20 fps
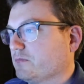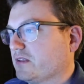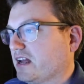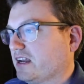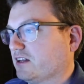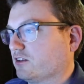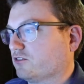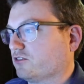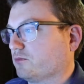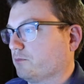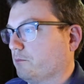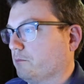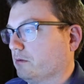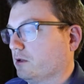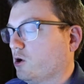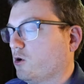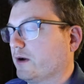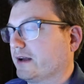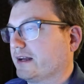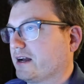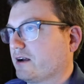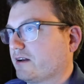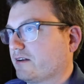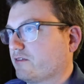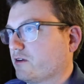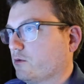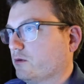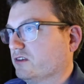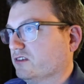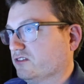and it's blowing out
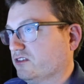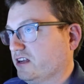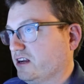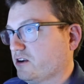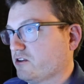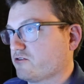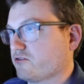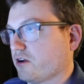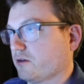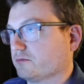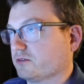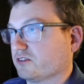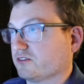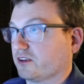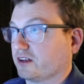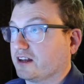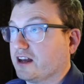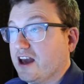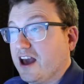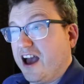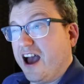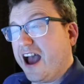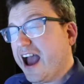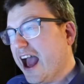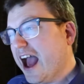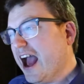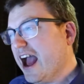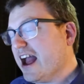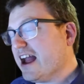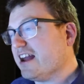everyone's eardrums. It's like,
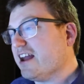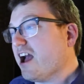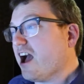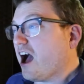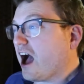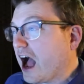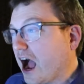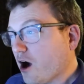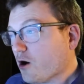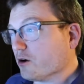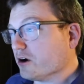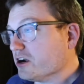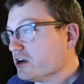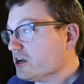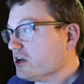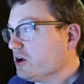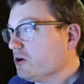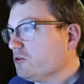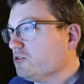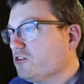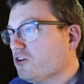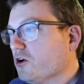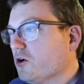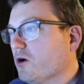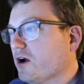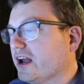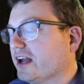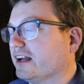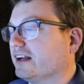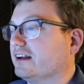hey, how are you
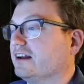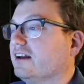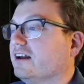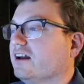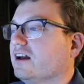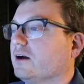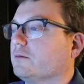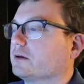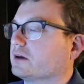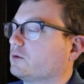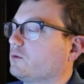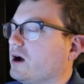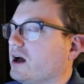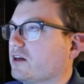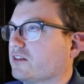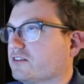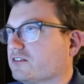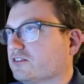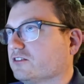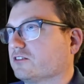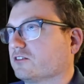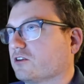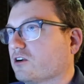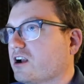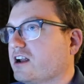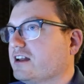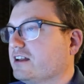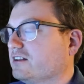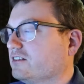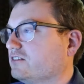doing? I'm like, wow, this is
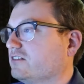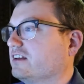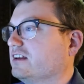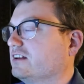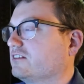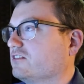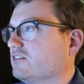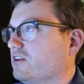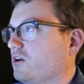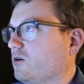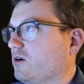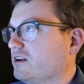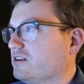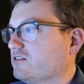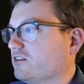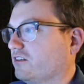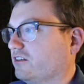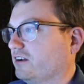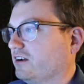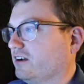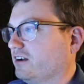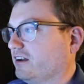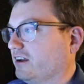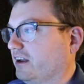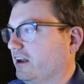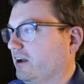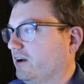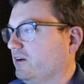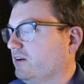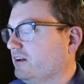great to get to know each other,
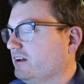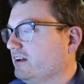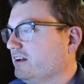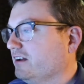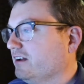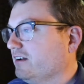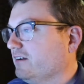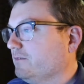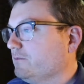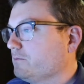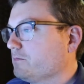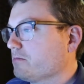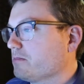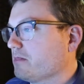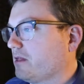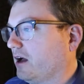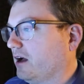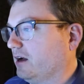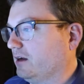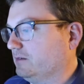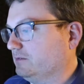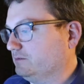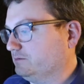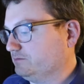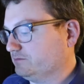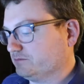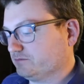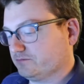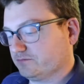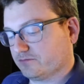you know? And